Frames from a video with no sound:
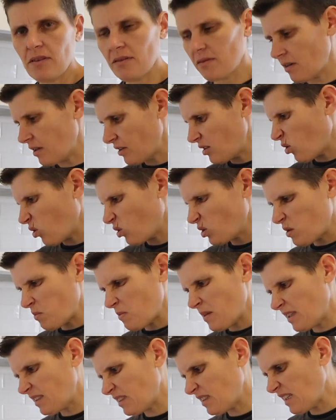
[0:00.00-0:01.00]
it all to
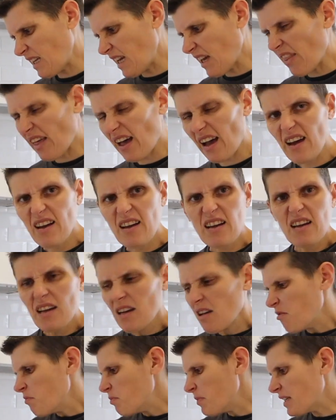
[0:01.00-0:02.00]
mix together.
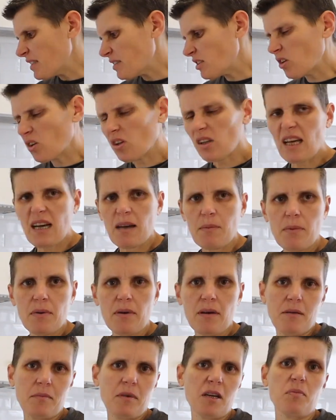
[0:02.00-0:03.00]
Mix it all up,
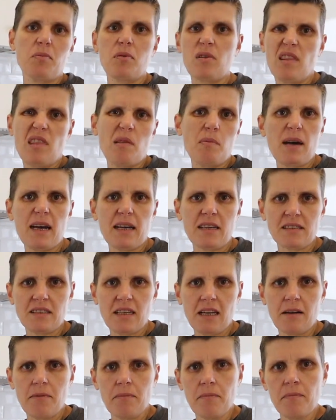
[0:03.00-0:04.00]
and I'm going to put it in the bags
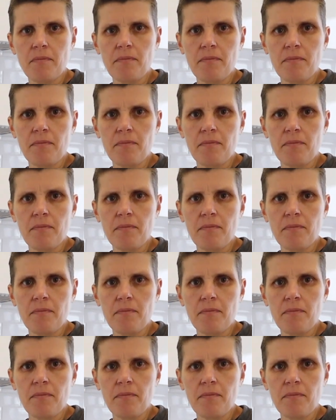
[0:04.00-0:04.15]
now.